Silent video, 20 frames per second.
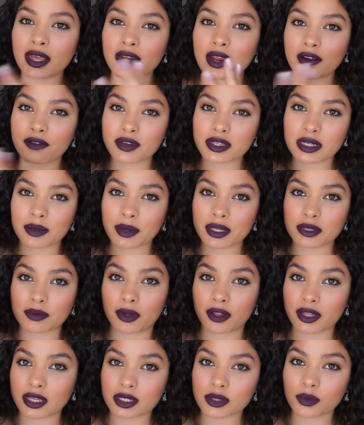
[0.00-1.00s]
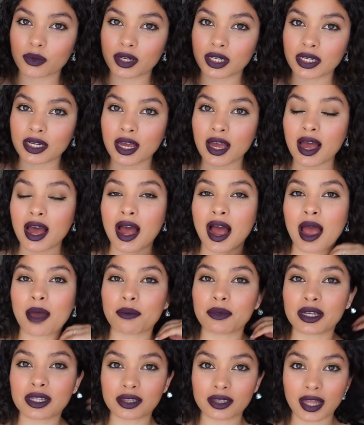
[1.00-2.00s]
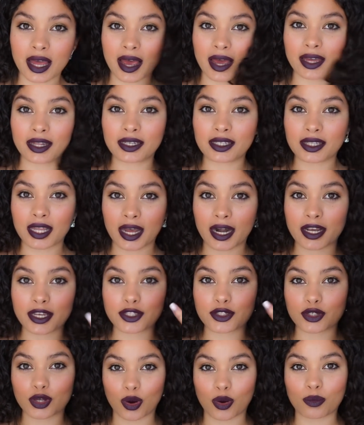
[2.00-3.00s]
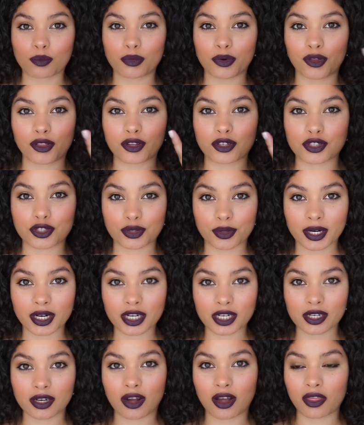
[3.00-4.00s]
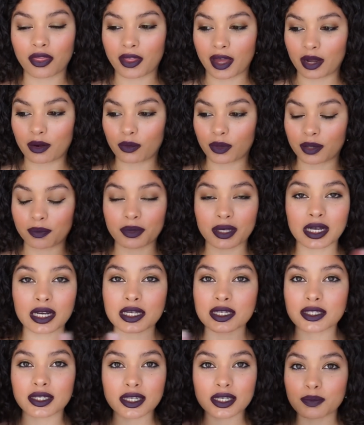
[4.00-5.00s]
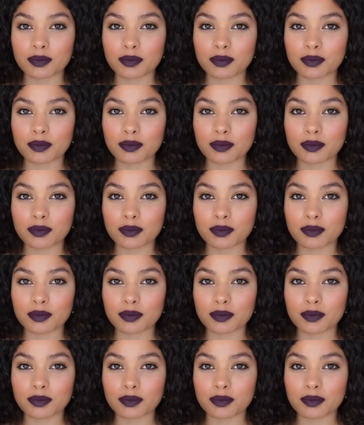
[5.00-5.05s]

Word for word: And every time I smell this one, I'm glad that I don't pull the trigger on that one because